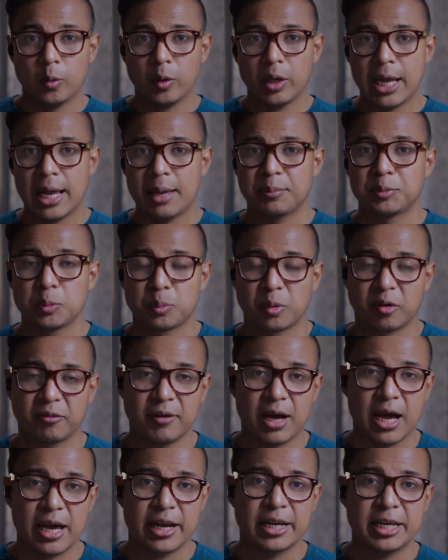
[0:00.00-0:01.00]
will have to
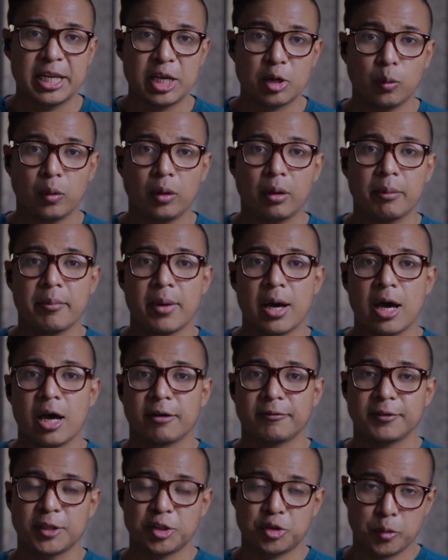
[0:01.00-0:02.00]
provide an equal amount
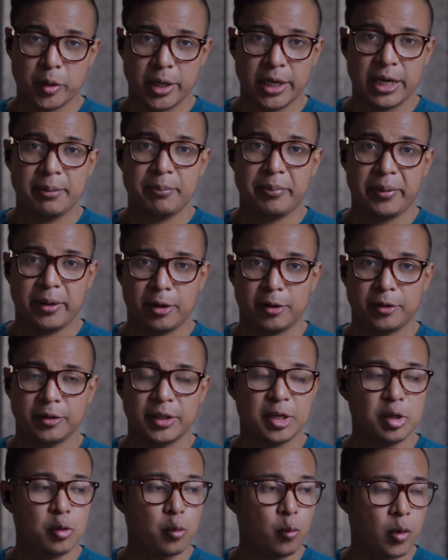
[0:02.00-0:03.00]
of the trading pair
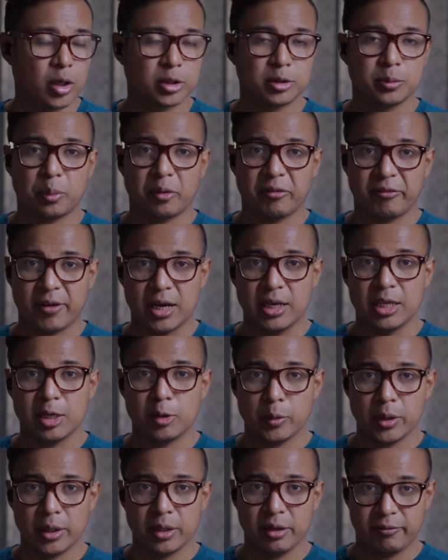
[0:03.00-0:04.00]
that you want to provide
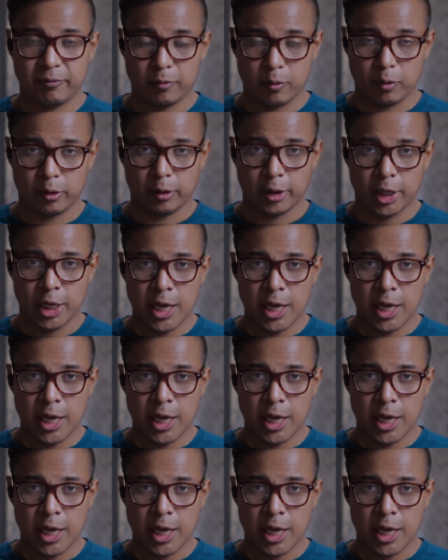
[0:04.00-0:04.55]
liquidity for.